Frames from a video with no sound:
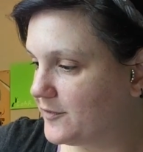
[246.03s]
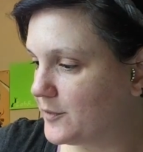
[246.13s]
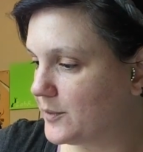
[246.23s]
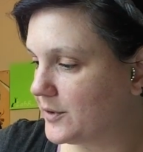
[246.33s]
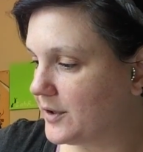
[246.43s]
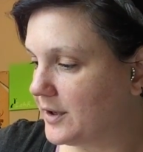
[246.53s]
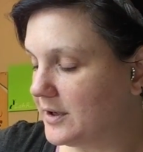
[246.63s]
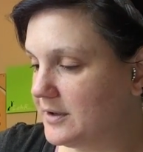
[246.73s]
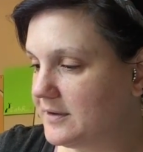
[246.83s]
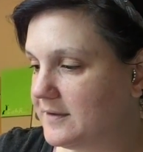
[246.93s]

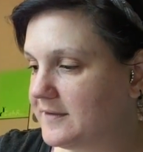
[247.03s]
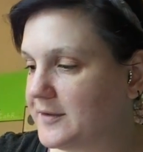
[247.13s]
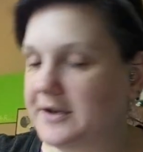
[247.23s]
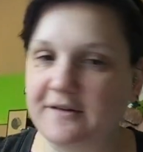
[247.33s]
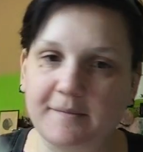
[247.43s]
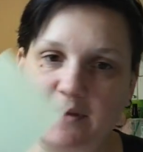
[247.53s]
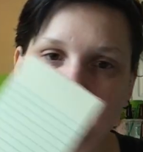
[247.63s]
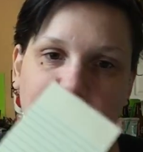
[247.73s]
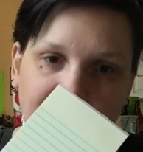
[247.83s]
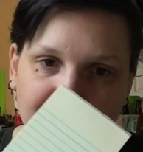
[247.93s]
So here's my
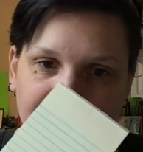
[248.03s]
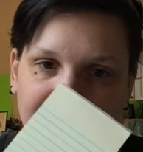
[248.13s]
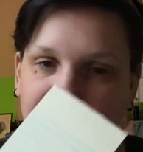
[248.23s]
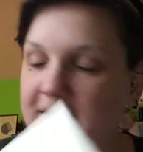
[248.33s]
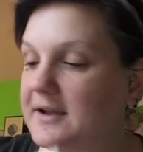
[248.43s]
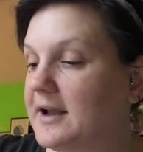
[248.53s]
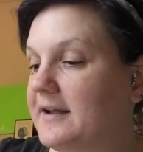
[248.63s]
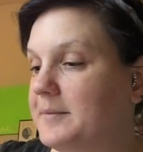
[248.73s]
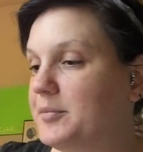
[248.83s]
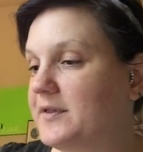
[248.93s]
5th one.
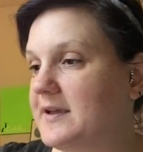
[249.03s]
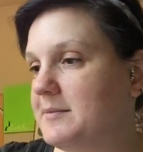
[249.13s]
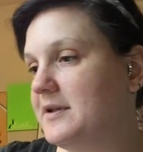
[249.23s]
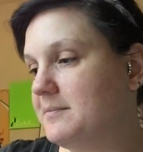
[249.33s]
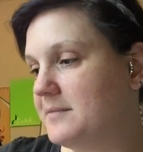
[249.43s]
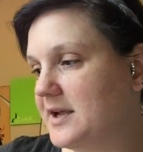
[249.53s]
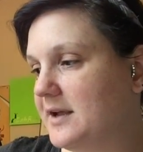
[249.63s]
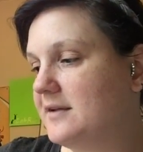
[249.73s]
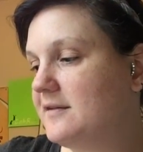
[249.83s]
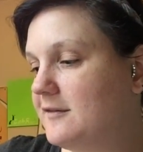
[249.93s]
I put them in
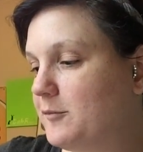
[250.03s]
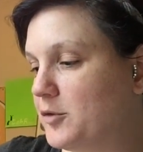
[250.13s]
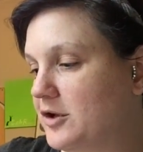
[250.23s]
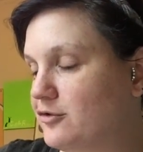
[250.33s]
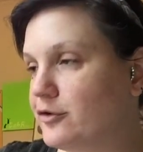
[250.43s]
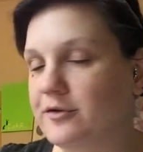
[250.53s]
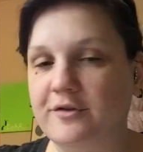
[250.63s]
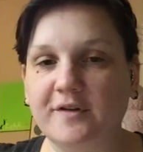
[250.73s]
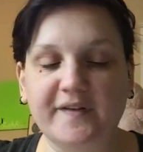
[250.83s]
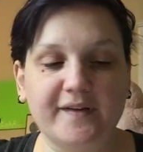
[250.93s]
my spring
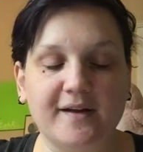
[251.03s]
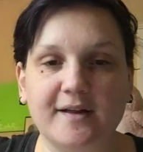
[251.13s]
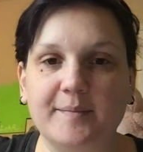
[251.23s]
journals.